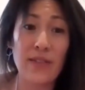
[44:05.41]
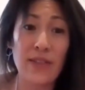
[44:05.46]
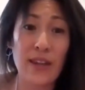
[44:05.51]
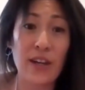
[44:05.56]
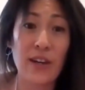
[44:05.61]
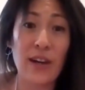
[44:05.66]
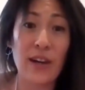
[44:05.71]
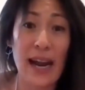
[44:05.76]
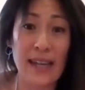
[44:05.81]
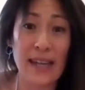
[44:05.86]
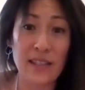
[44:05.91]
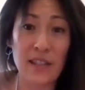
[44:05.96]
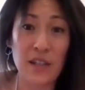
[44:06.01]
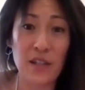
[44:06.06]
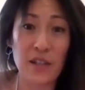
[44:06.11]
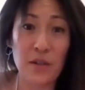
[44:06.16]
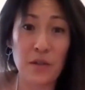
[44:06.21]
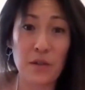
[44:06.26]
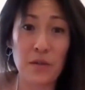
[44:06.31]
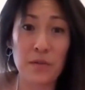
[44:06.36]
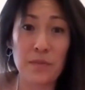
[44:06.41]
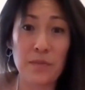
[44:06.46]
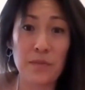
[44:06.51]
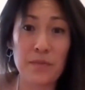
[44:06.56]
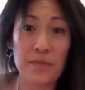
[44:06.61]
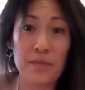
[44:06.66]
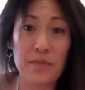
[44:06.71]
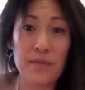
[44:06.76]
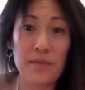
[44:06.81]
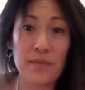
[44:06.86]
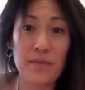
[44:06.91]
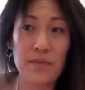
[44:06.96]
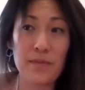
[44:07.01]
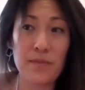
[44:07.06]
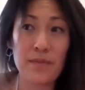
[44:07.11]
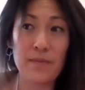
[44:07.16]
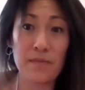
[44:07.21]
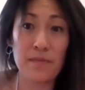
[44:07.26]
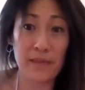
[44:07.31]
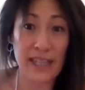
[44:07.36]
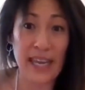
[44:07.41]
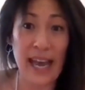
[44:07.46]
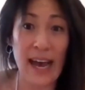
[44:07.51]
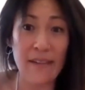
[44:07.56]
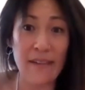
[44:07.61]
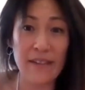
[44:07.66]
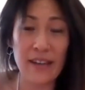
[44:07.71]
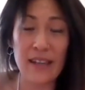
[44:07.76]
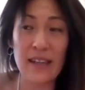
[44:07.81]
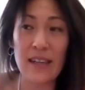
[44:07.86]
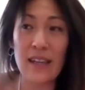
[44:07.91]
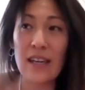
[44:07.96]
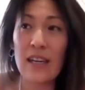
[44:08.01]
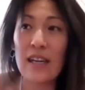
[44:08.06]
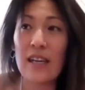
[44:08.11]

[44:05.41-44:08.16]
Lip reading: they're asking you to have it.